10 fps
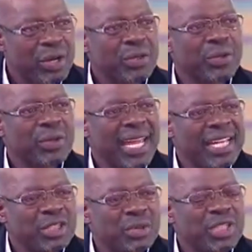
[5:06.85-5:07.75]
through
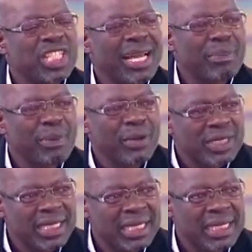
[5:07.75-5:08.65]
a judicial
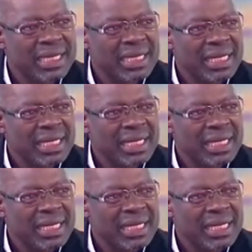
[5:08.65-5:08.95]
process